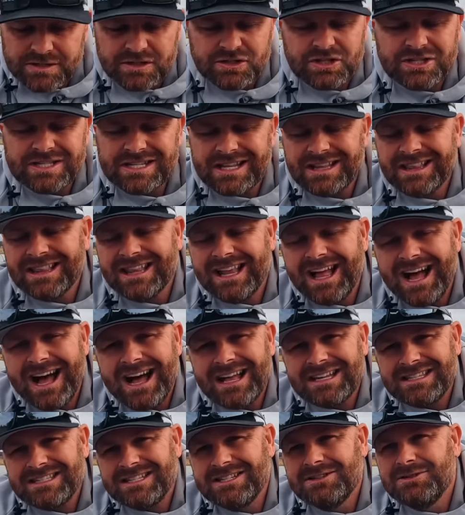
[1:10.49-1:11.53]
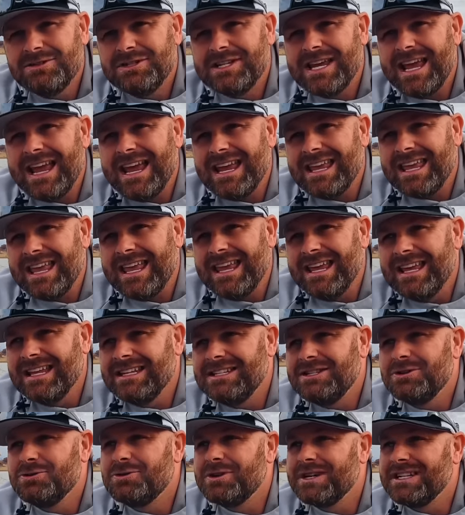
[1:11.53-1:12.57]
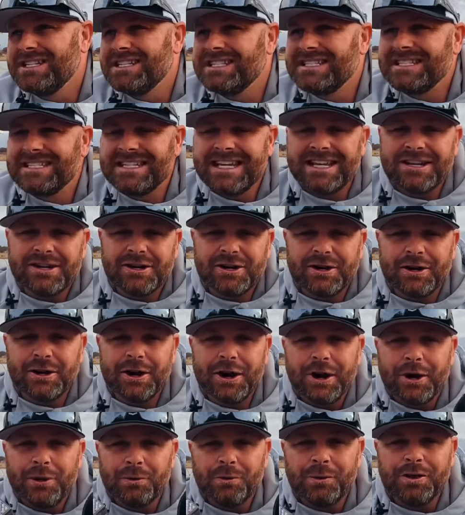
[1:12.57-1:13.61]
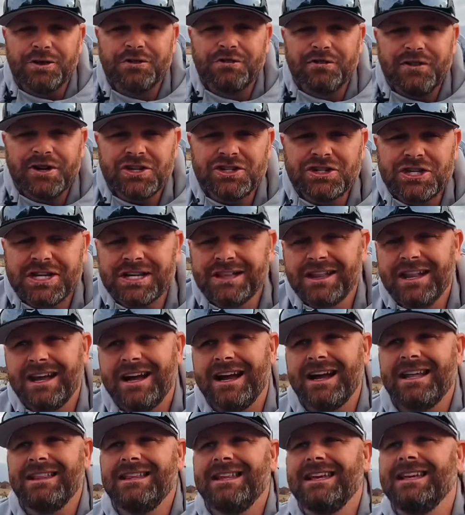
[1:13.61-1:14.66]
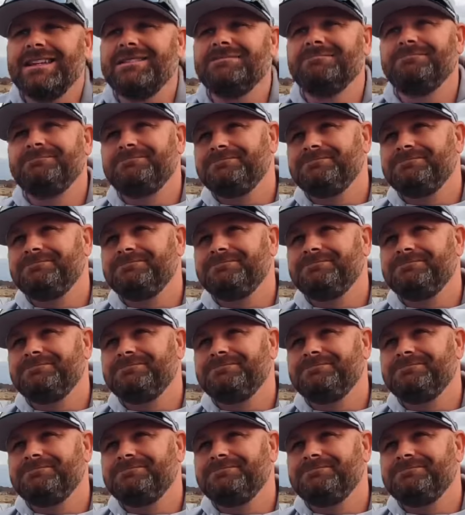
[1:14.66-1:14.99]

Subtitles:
There's just a lot to take in to consider with fishing line that,